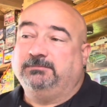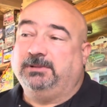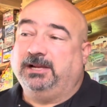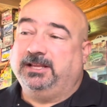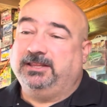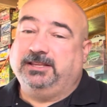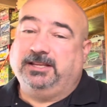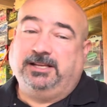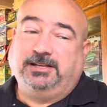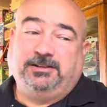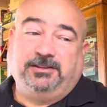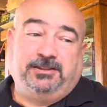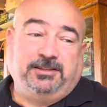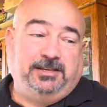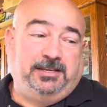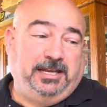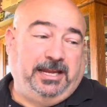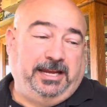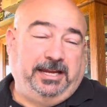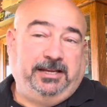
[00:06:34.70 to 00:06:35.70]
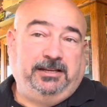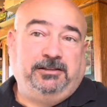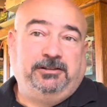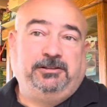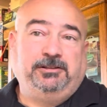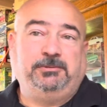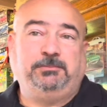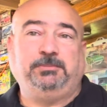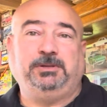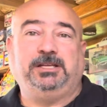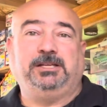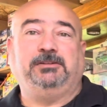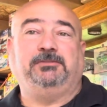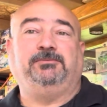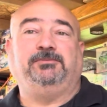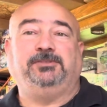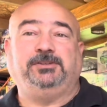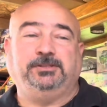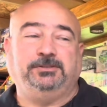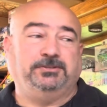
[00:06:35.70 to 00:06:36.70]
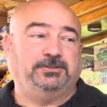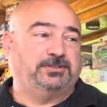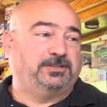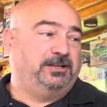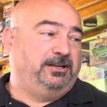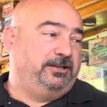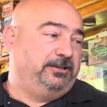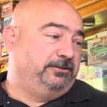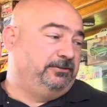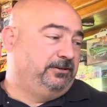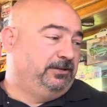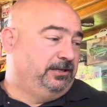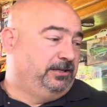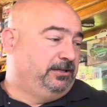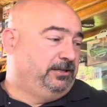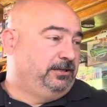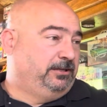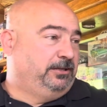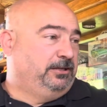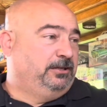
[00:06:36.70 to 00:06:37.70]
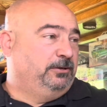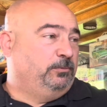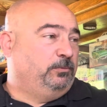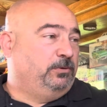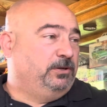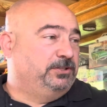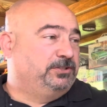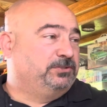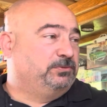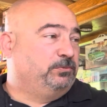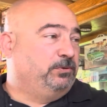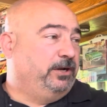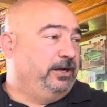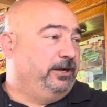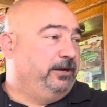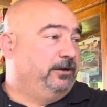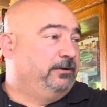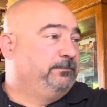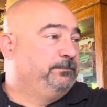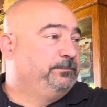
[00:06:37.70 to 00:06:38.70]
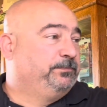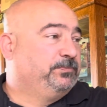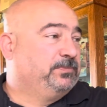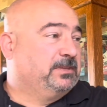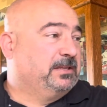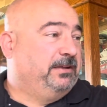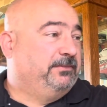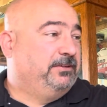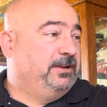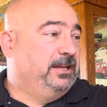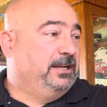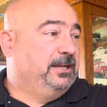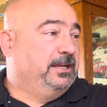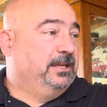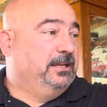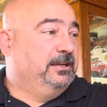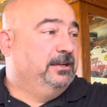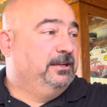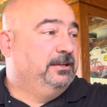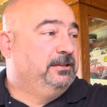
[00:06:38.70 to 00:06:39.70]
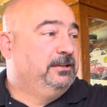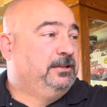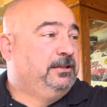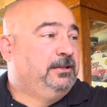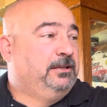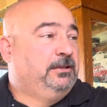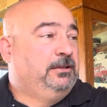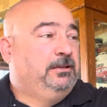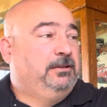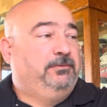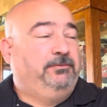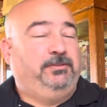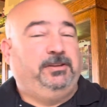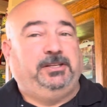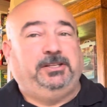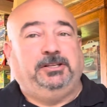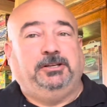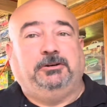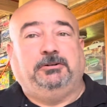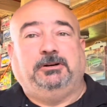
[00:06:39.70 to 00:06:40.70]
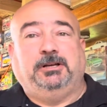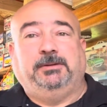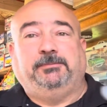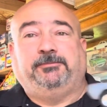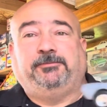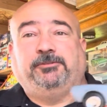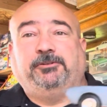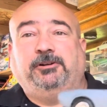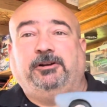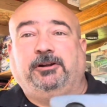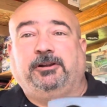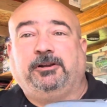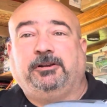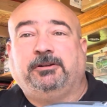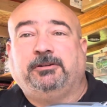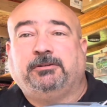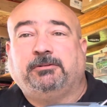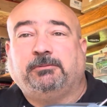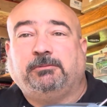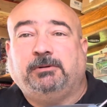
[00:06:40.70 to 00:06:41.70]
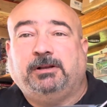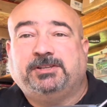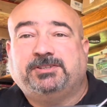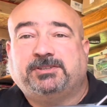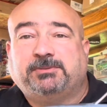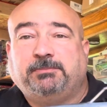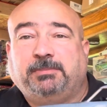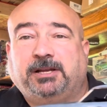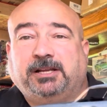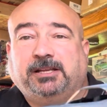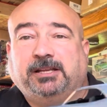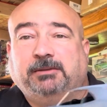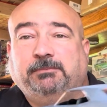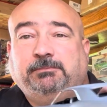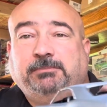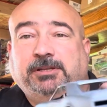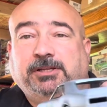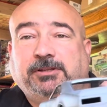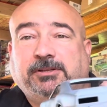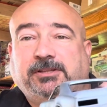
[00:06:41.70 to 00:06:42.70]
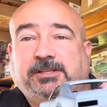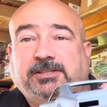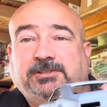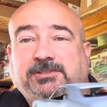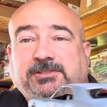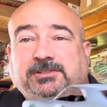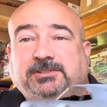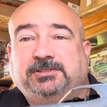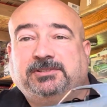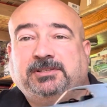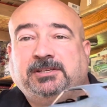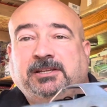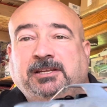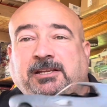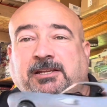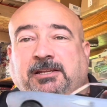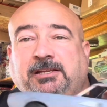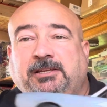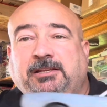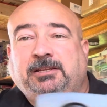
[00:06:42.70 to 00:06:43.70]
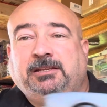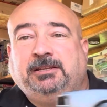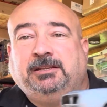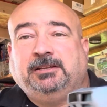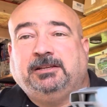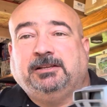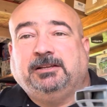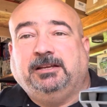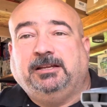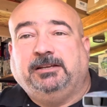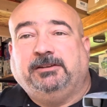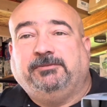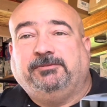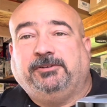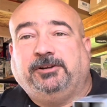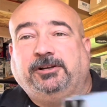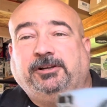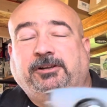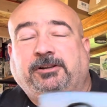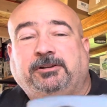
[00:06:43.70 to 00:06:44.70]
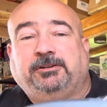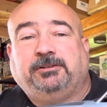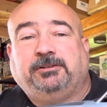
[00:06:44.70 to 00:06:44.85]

by the end of the day be confused on what's where. I've got to get a video up for our Rust Bucket build. This is kind of our